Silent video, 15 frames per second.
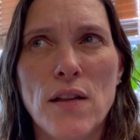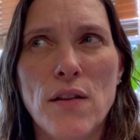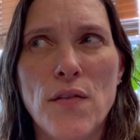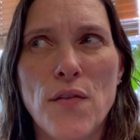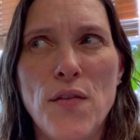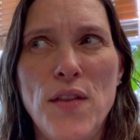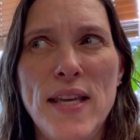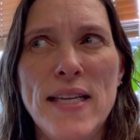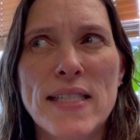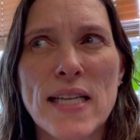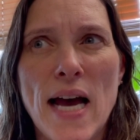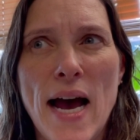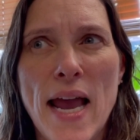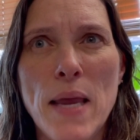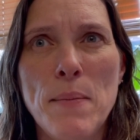the
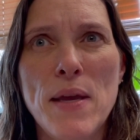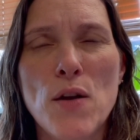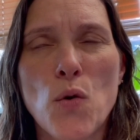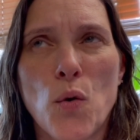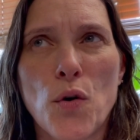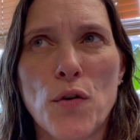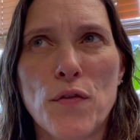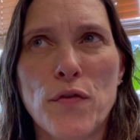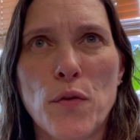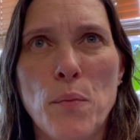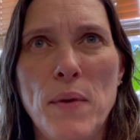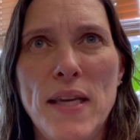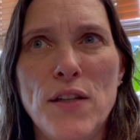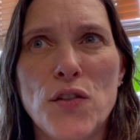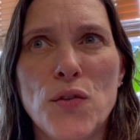time in order for
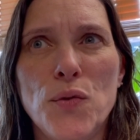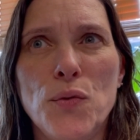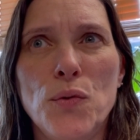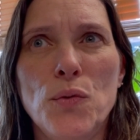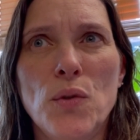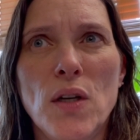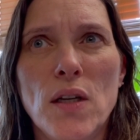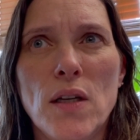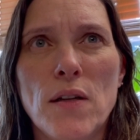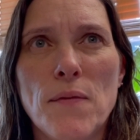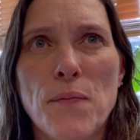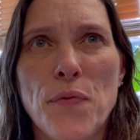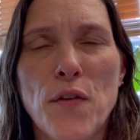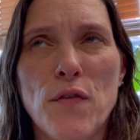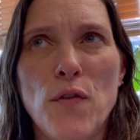me to
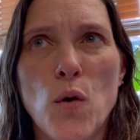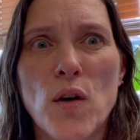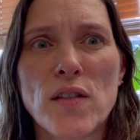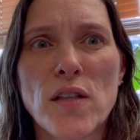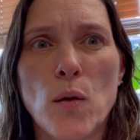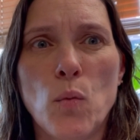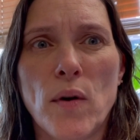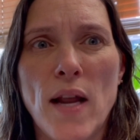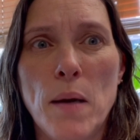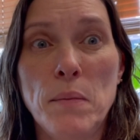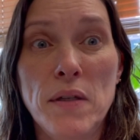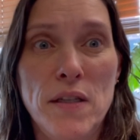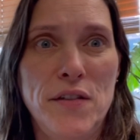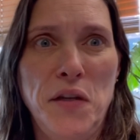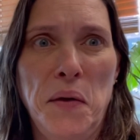focus on what I'm
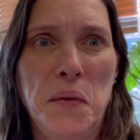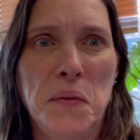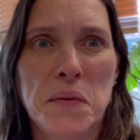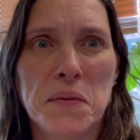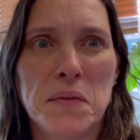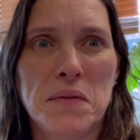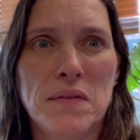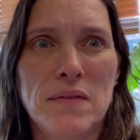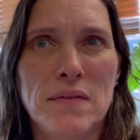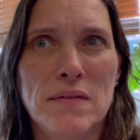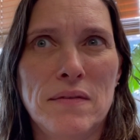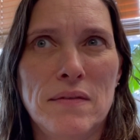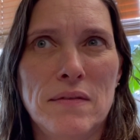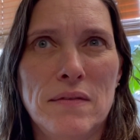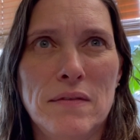going to do,
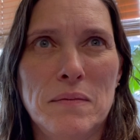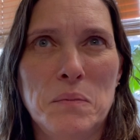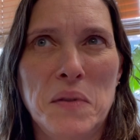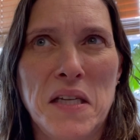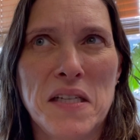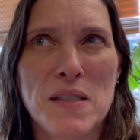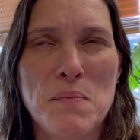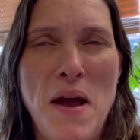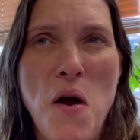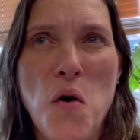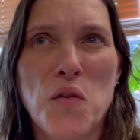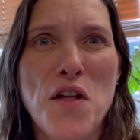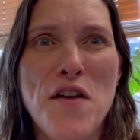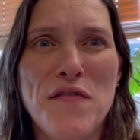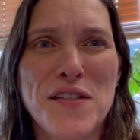because my
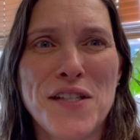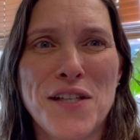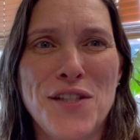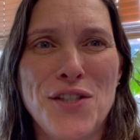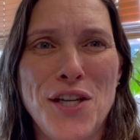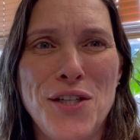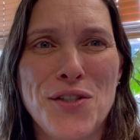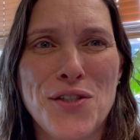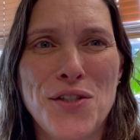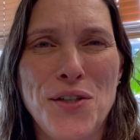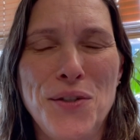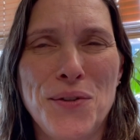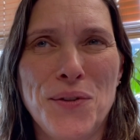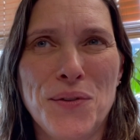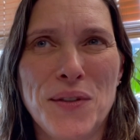whole life is going to change
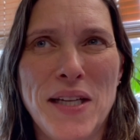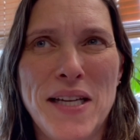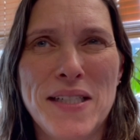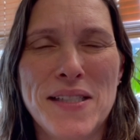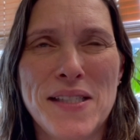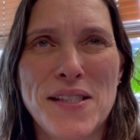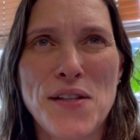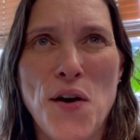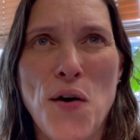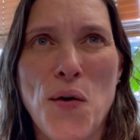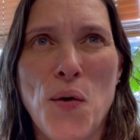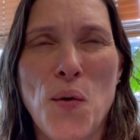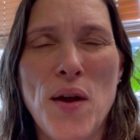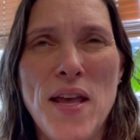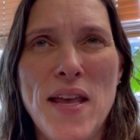too. And
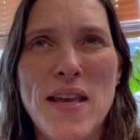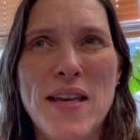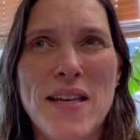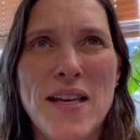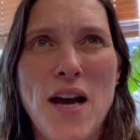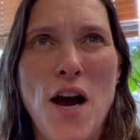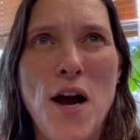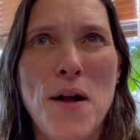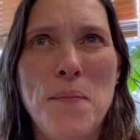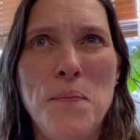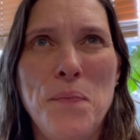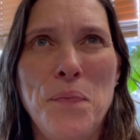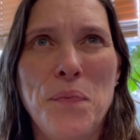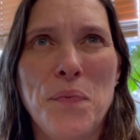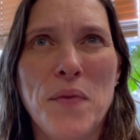so,
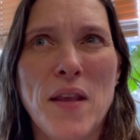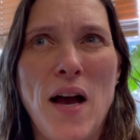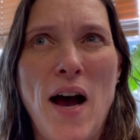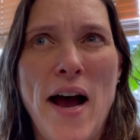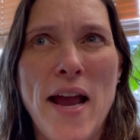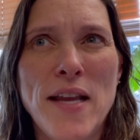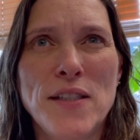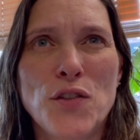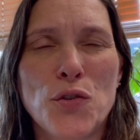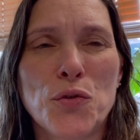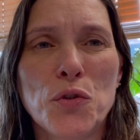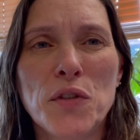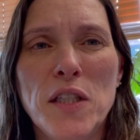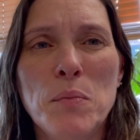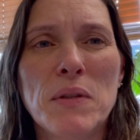I
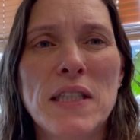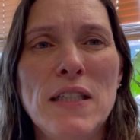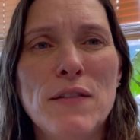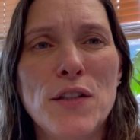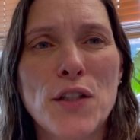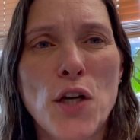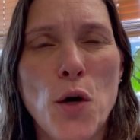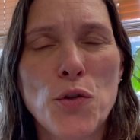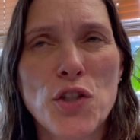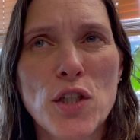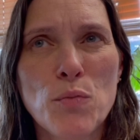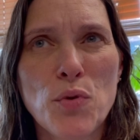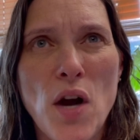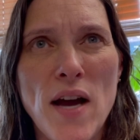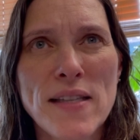truly believe in the
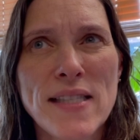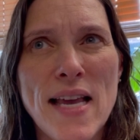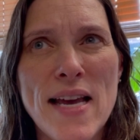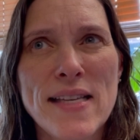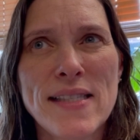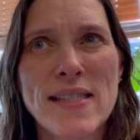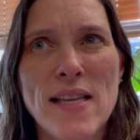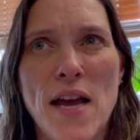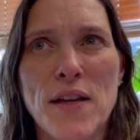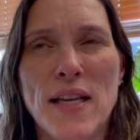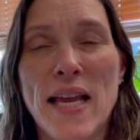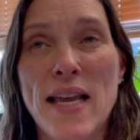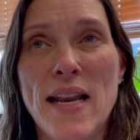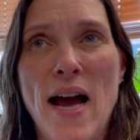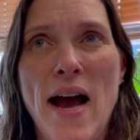coaching process.
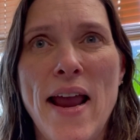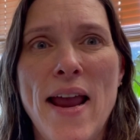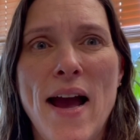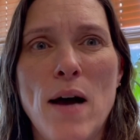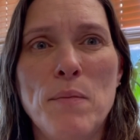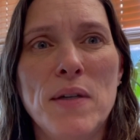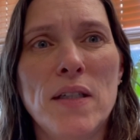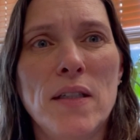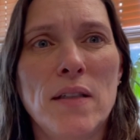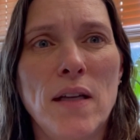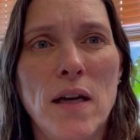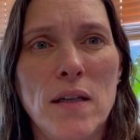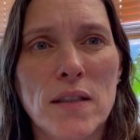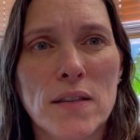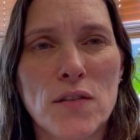Again, I am
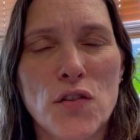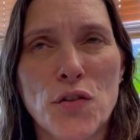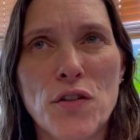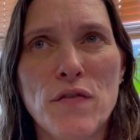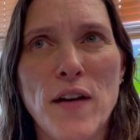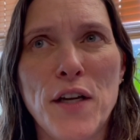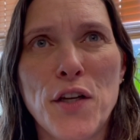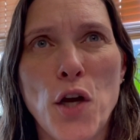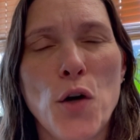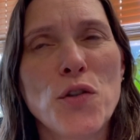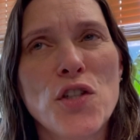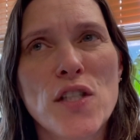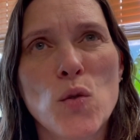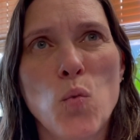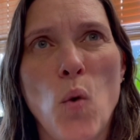a certified
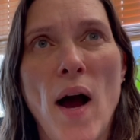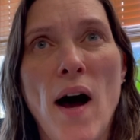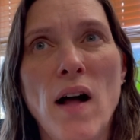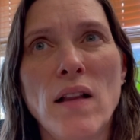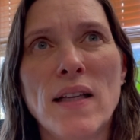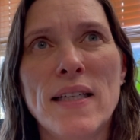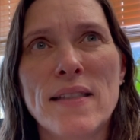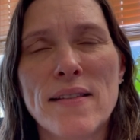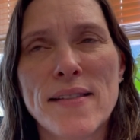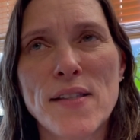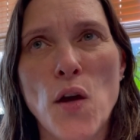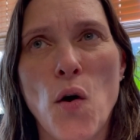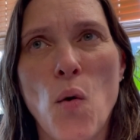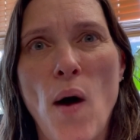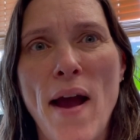coach as well. And
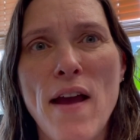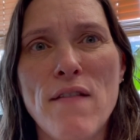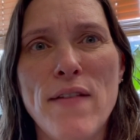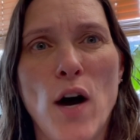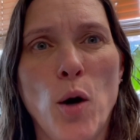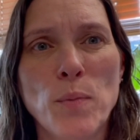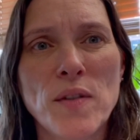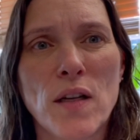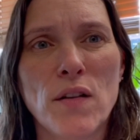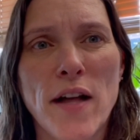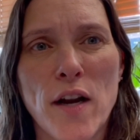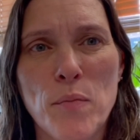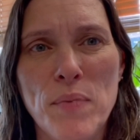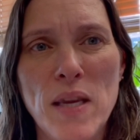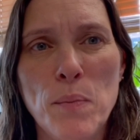so I have helped a
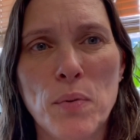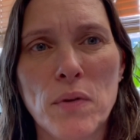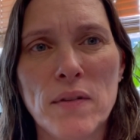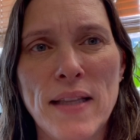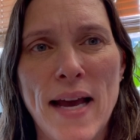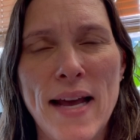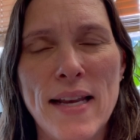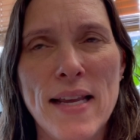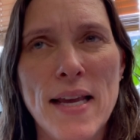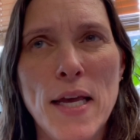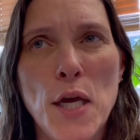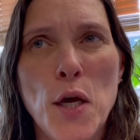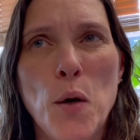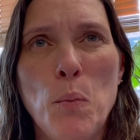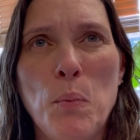lot of people in that,
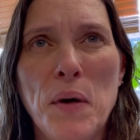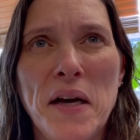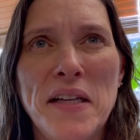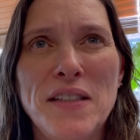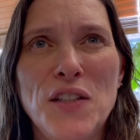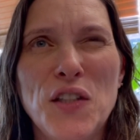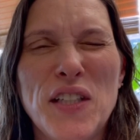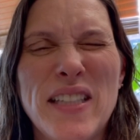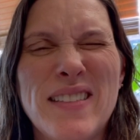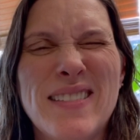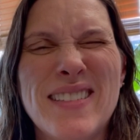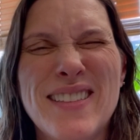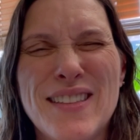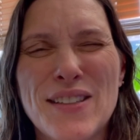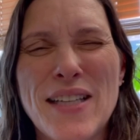but
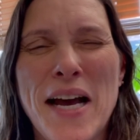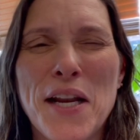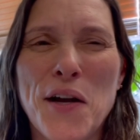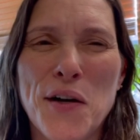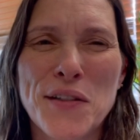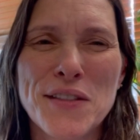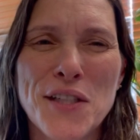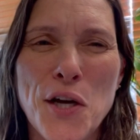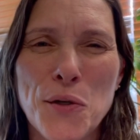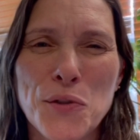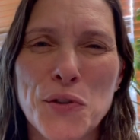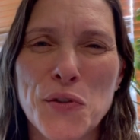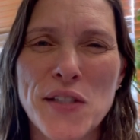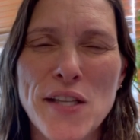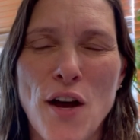it's kind of hard to
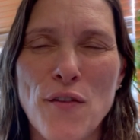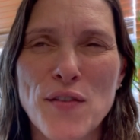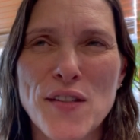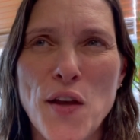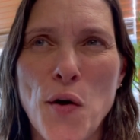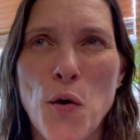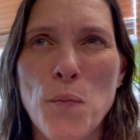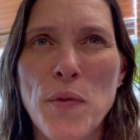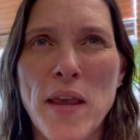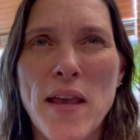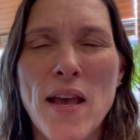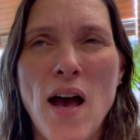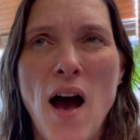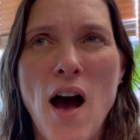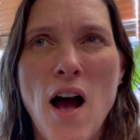coach yourself. So
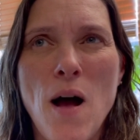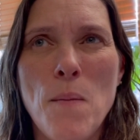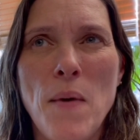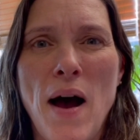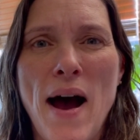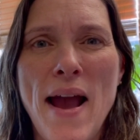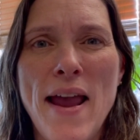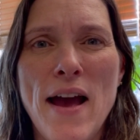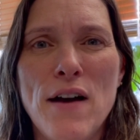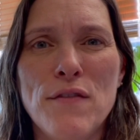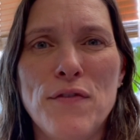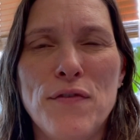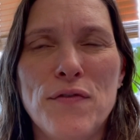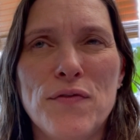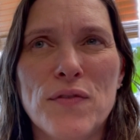
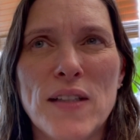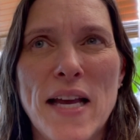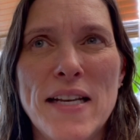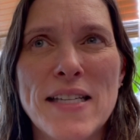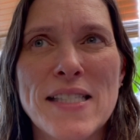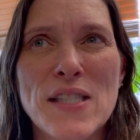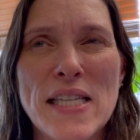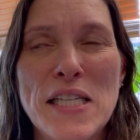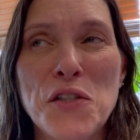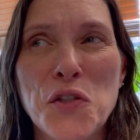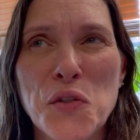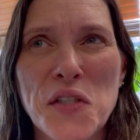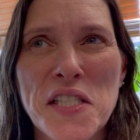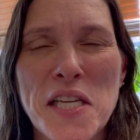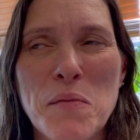and it's
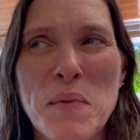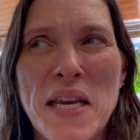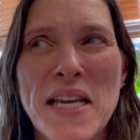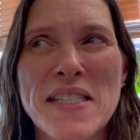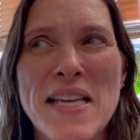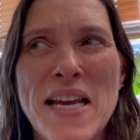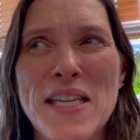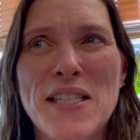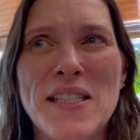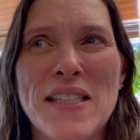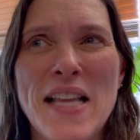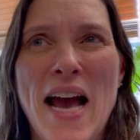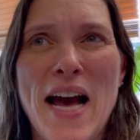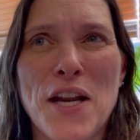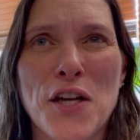interesting because I
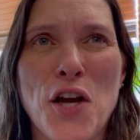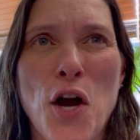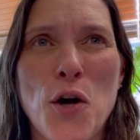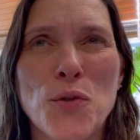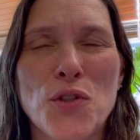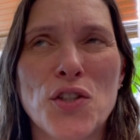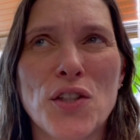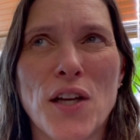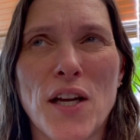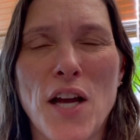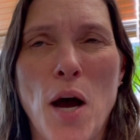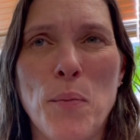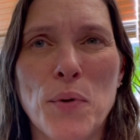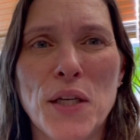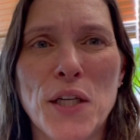had a coach a
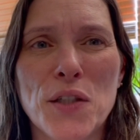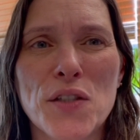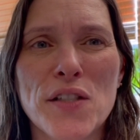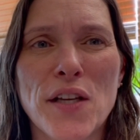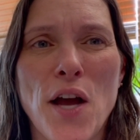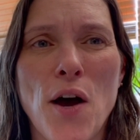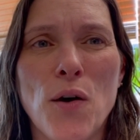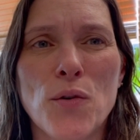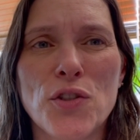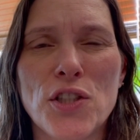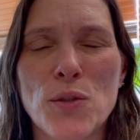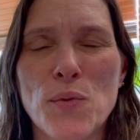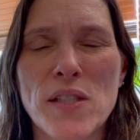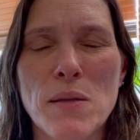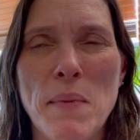couple years ago.
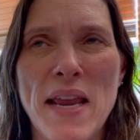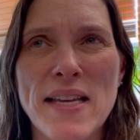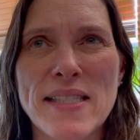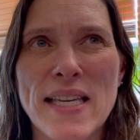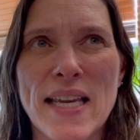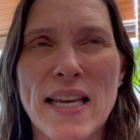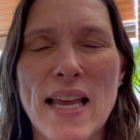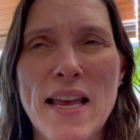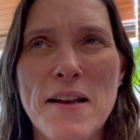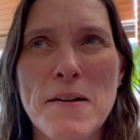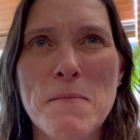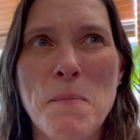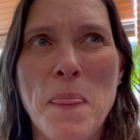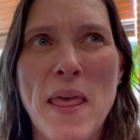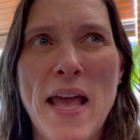She was amazing.
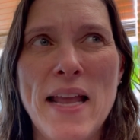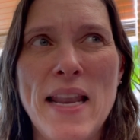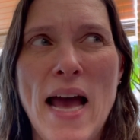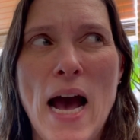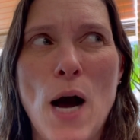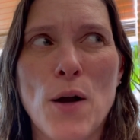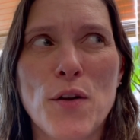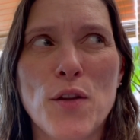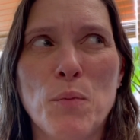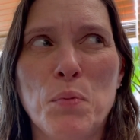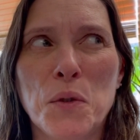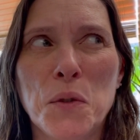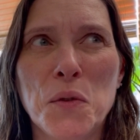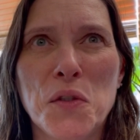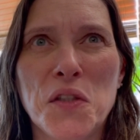And out of the
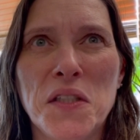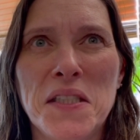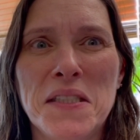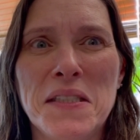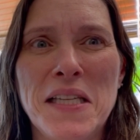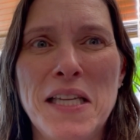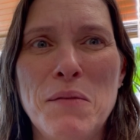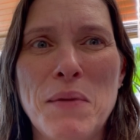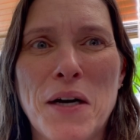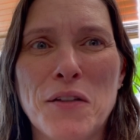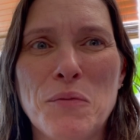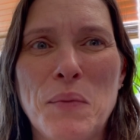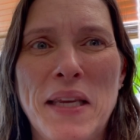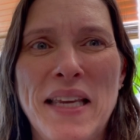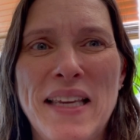blue, she
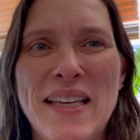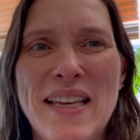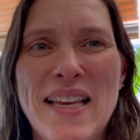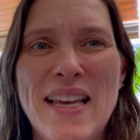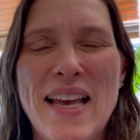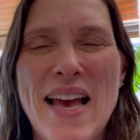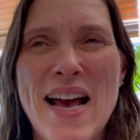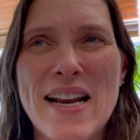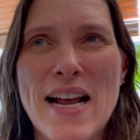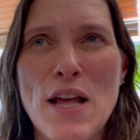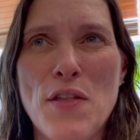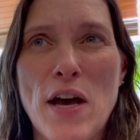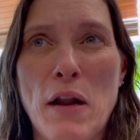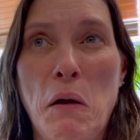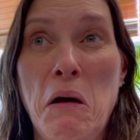emailed me, and I
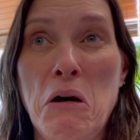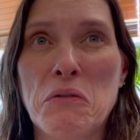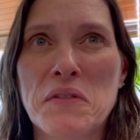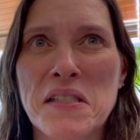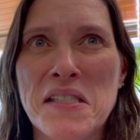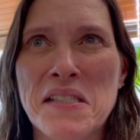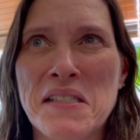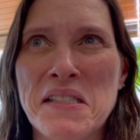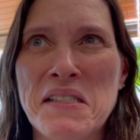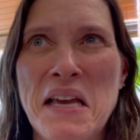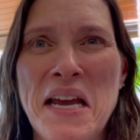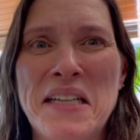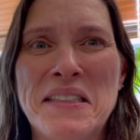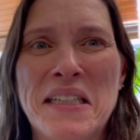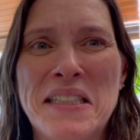thought, oh, this is a
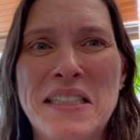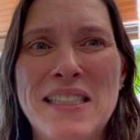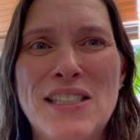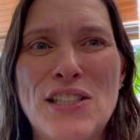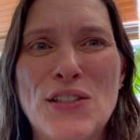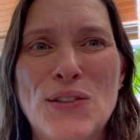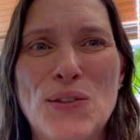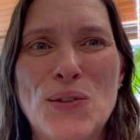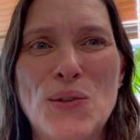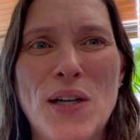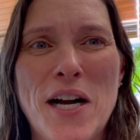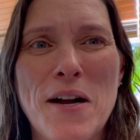sign. I need to